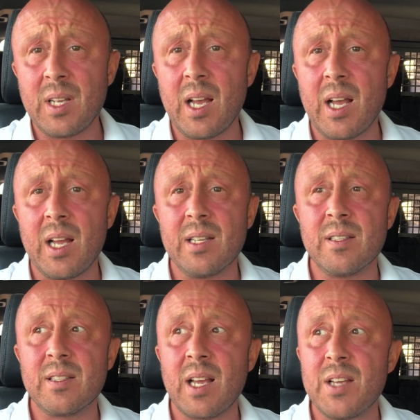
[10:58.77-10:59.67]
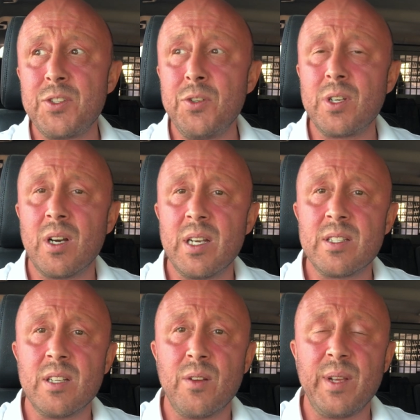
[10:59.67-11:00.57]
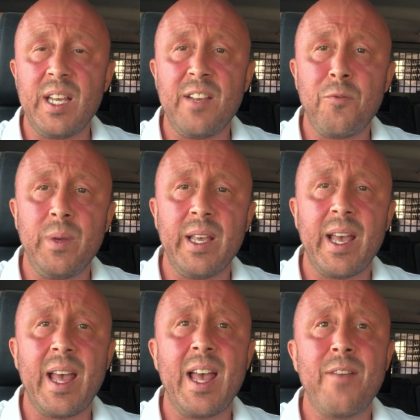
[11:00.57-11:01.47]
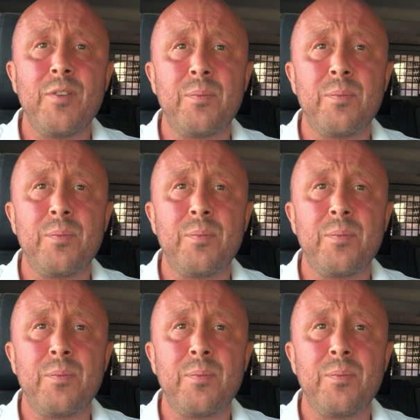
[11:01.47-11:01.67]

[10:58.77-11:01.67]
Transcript: And as you guys know, if we ever